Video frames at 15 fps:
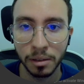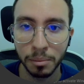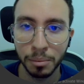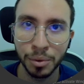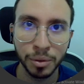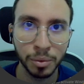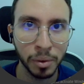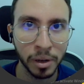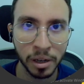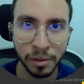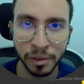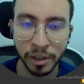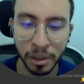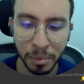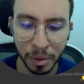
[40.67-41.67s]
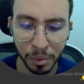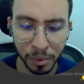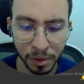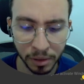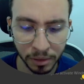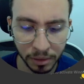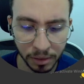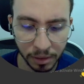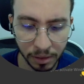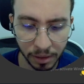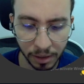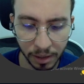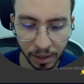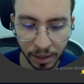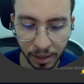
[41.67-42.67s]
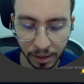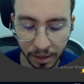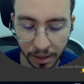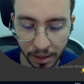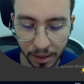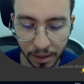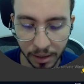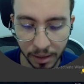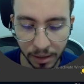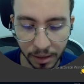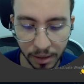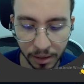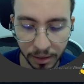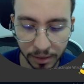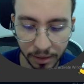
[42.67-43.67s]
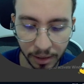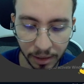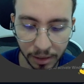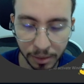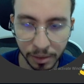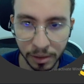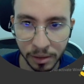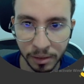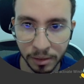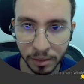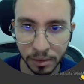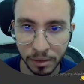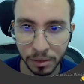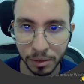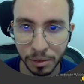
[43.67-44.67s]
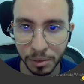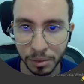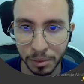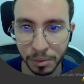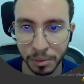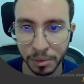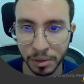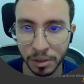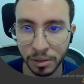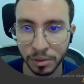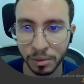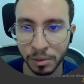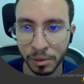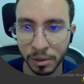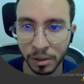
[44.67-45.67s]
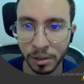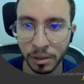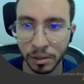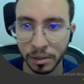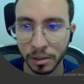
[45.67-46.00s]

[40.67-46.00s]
Put whatever name you want, like Telegram to Discord.